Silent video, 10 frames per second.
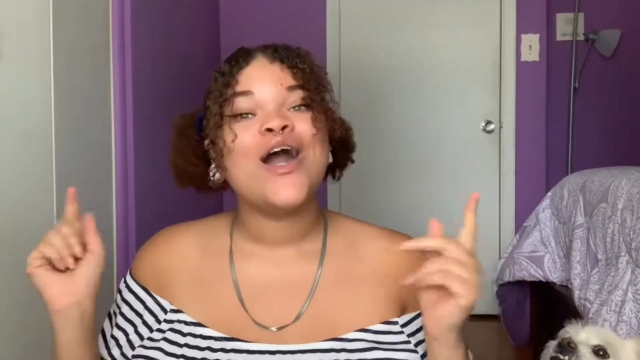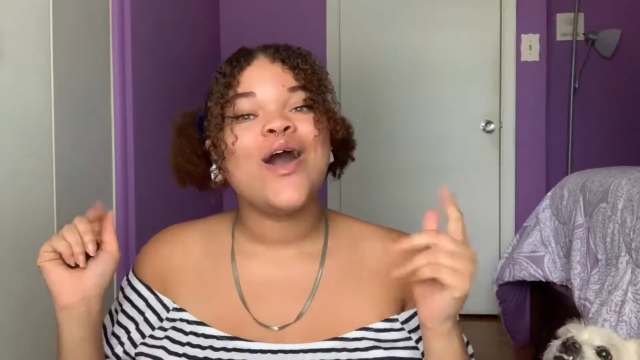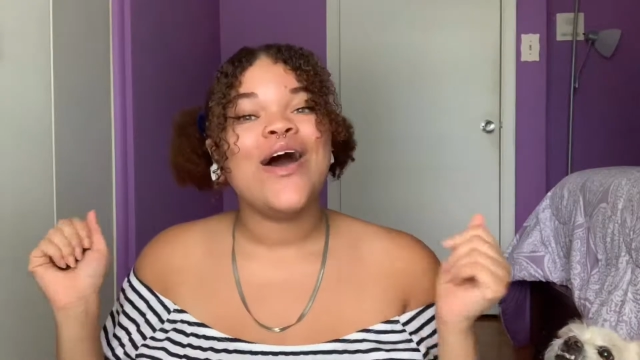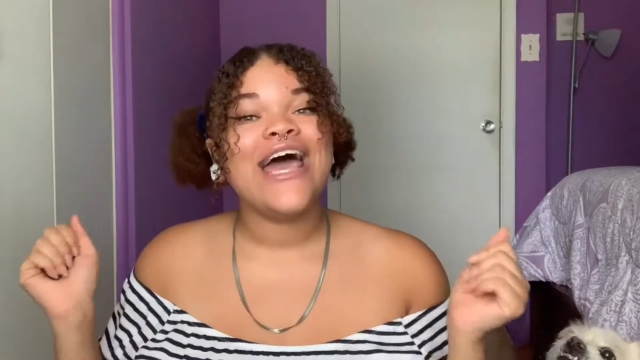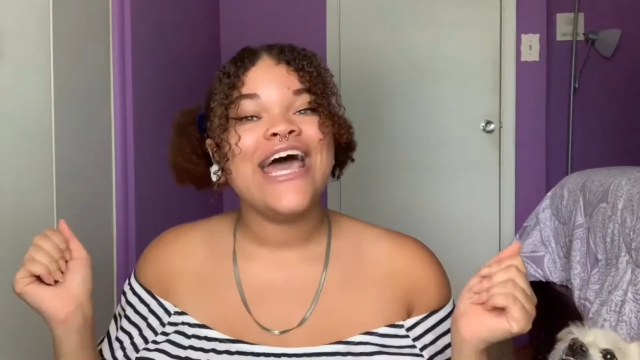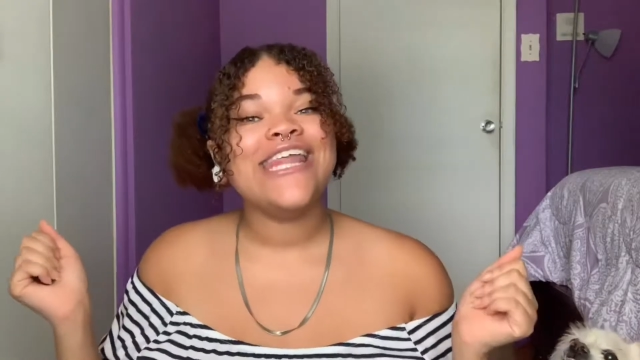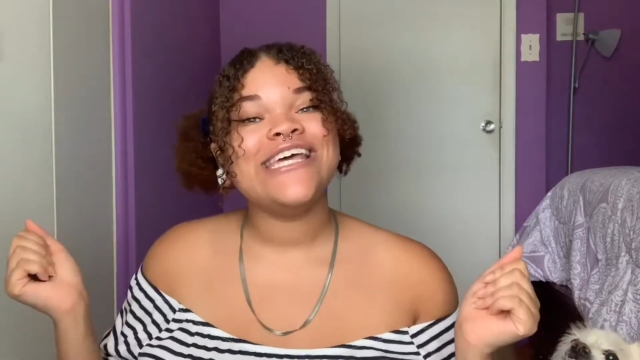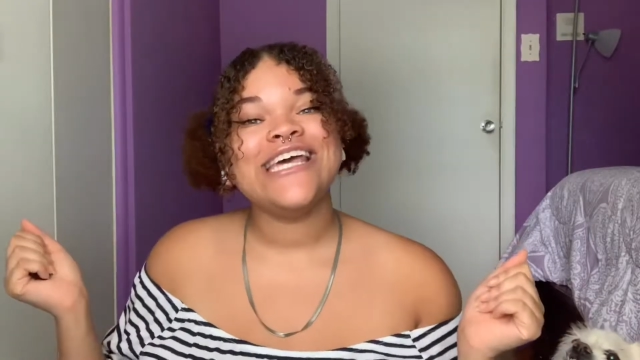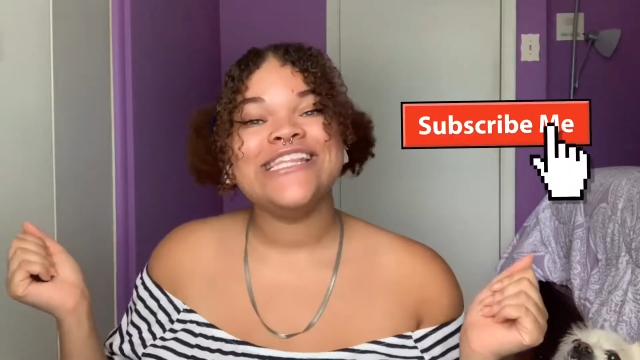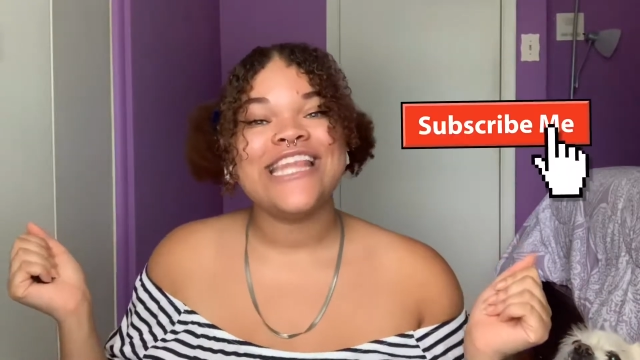go ahead
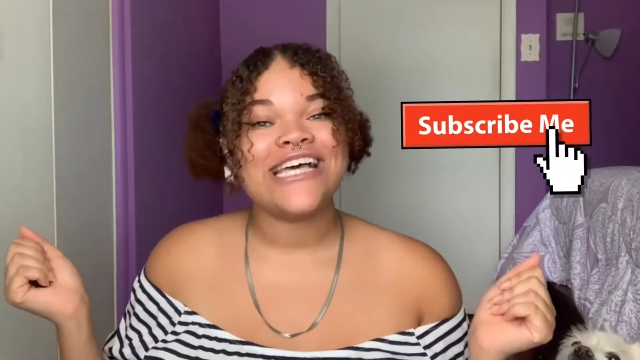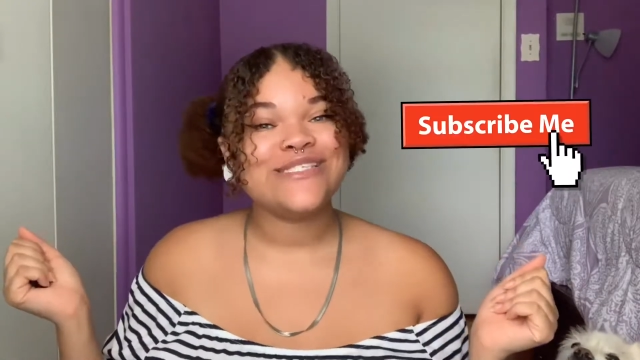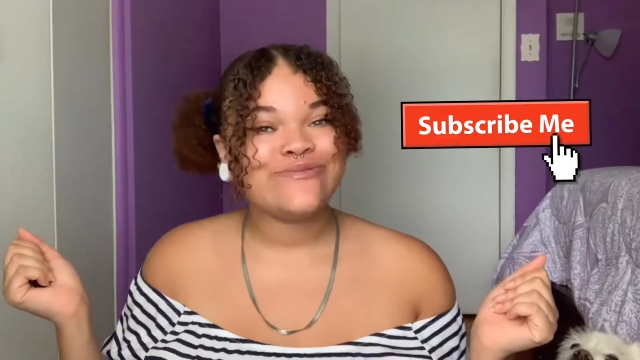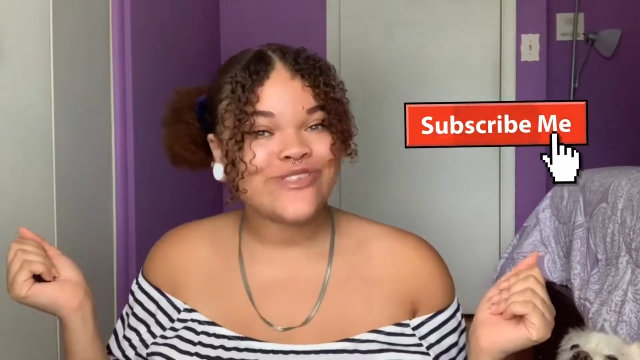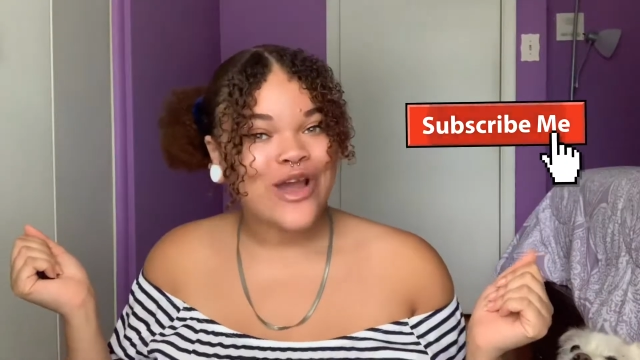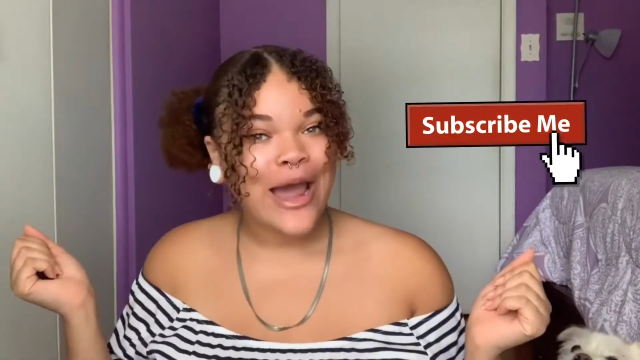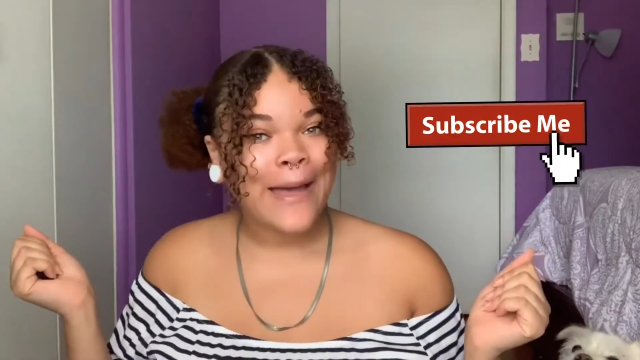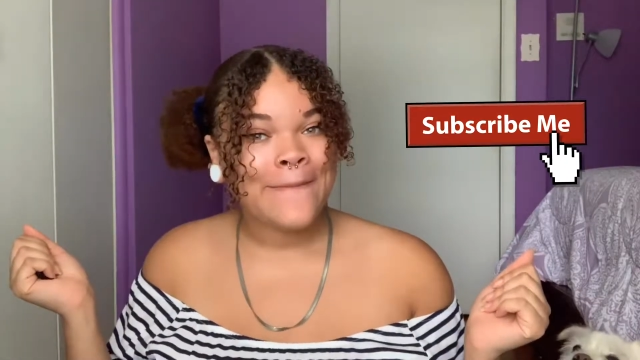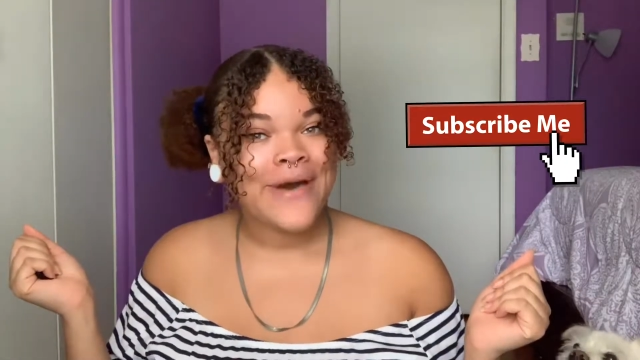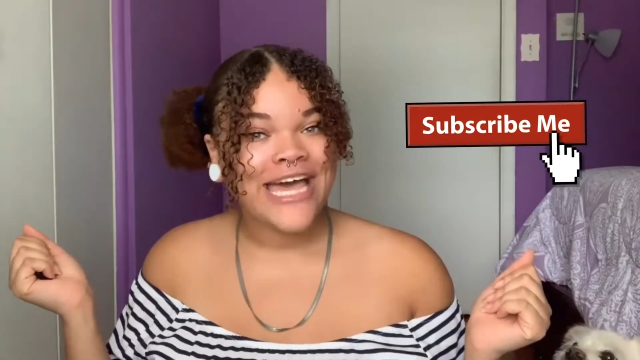and hit that
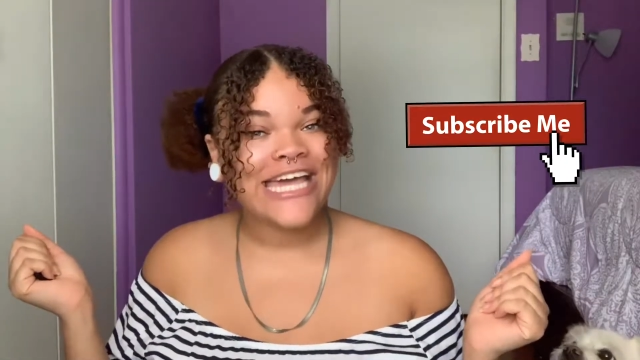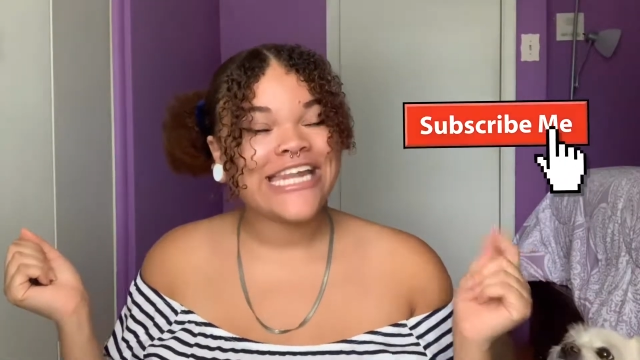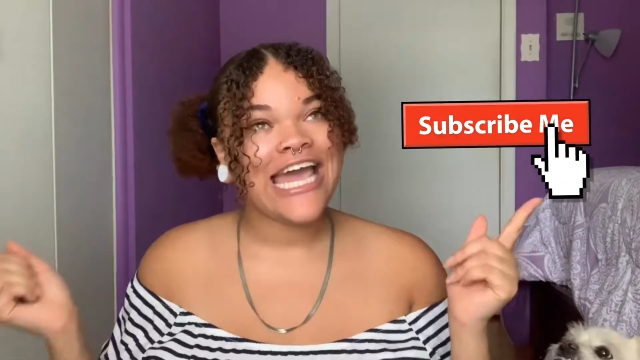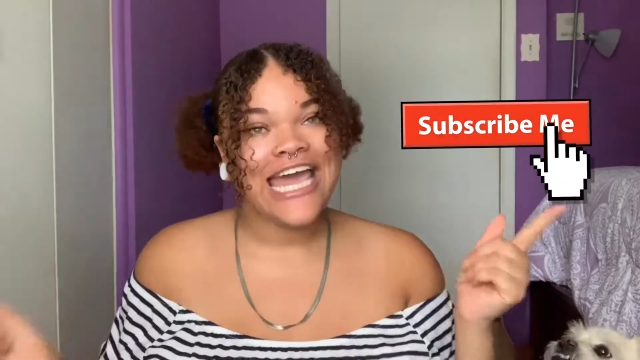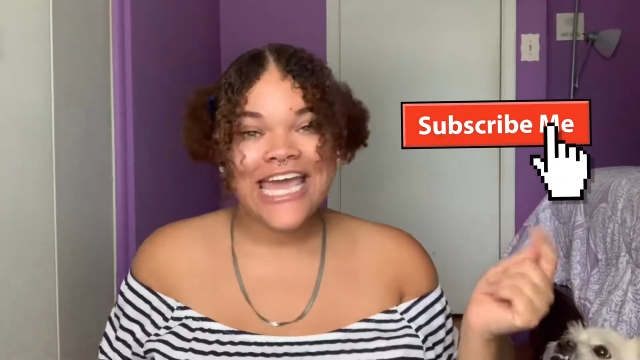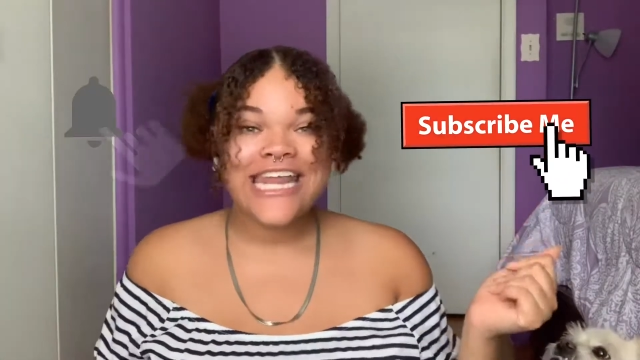subscribe button and